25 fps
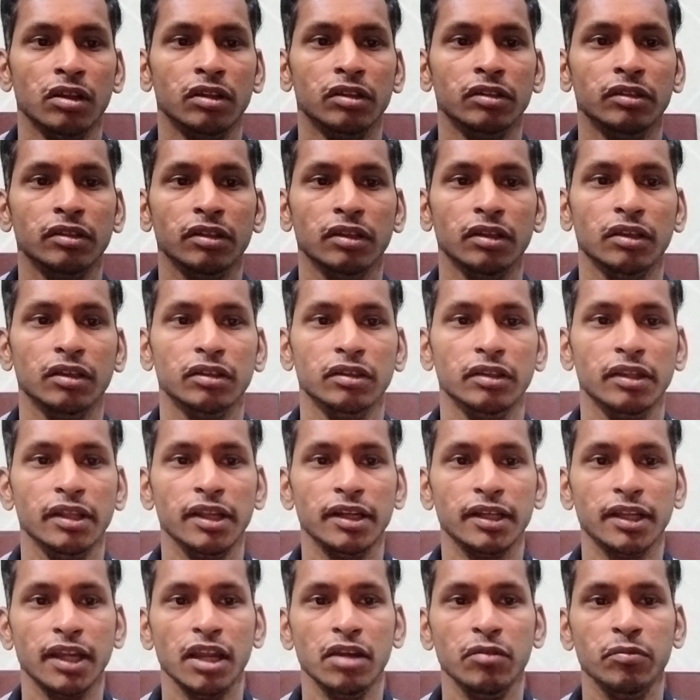And
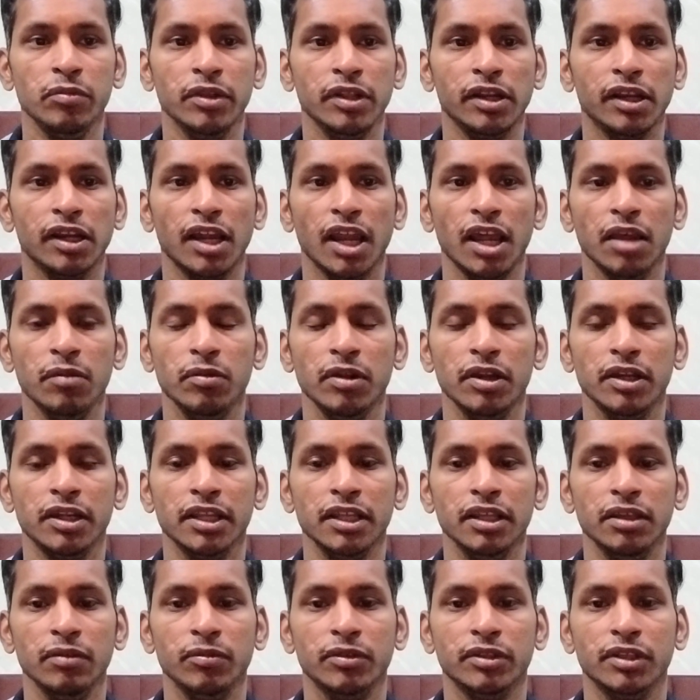there can be
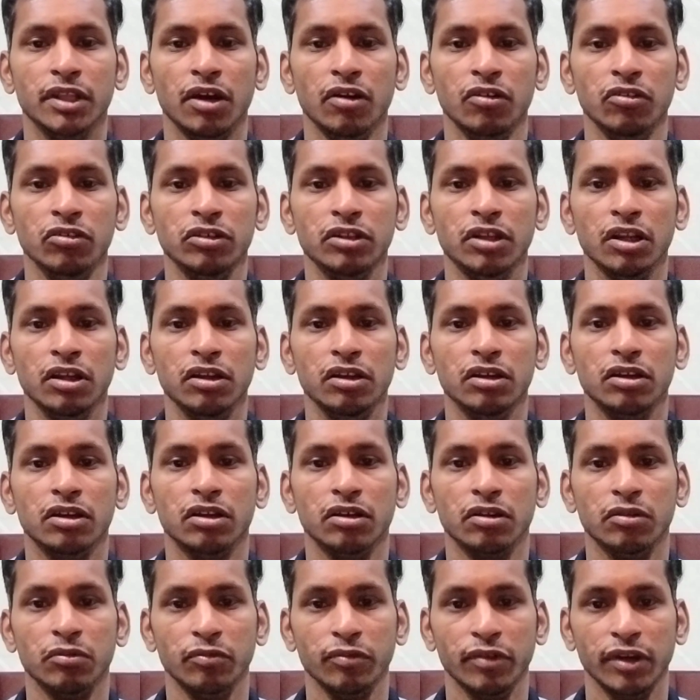reliability without
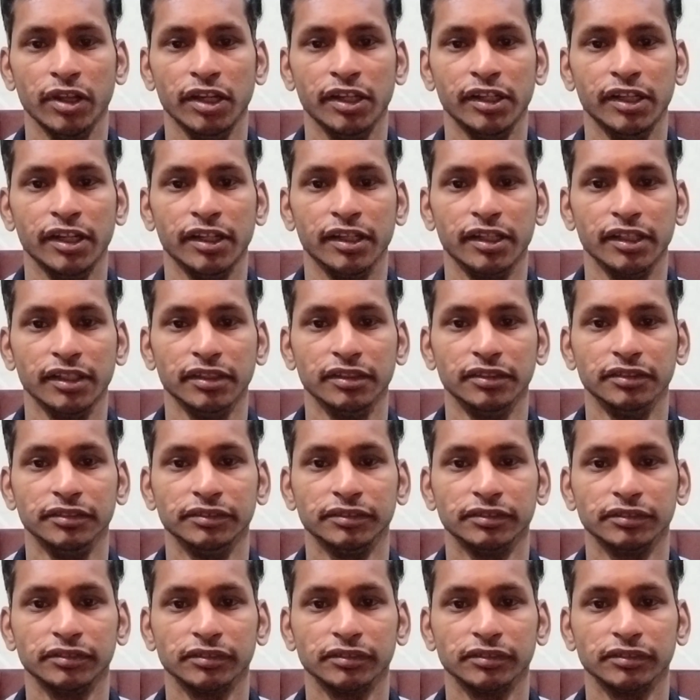validity.